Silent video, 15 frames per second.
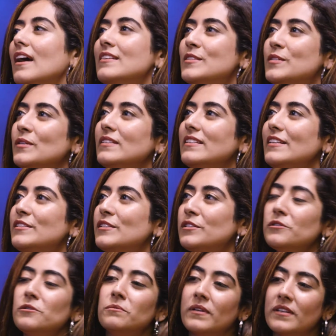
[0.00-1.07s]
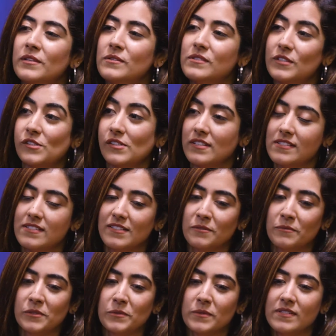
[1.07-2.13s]
I still need to do what you suggested,
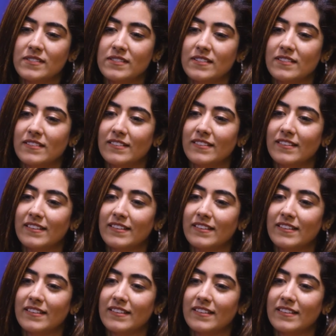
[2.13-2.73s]
which was to